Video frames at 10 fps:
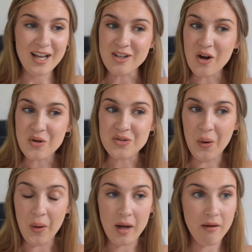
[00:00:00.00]
goes
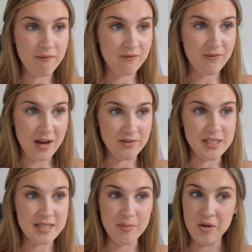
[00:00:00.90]
on very
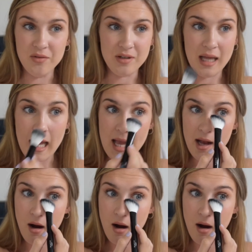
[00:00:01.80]
smoothly.